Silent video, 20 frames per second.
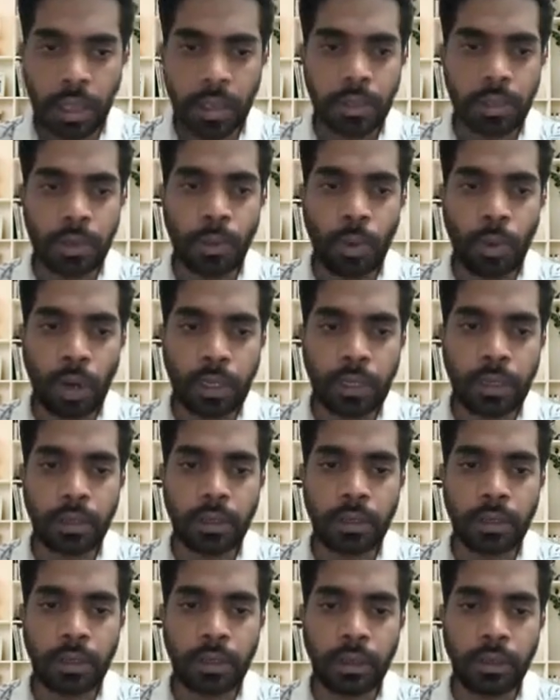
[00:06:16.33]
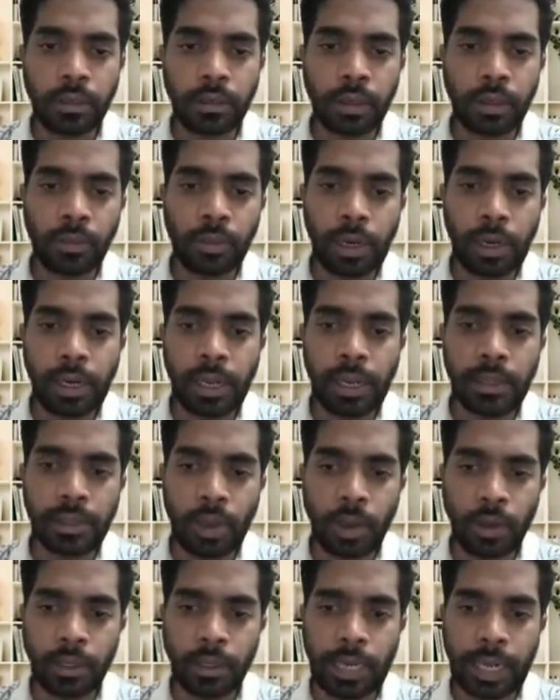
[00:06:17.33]
So what the World Health
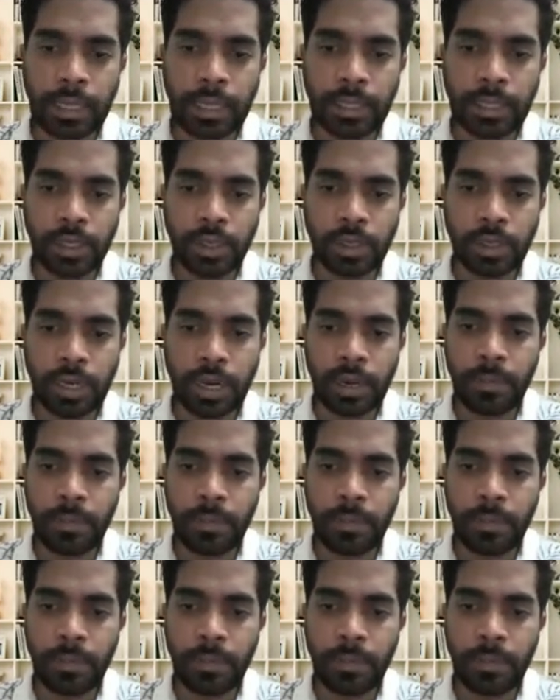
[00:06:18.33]
Organization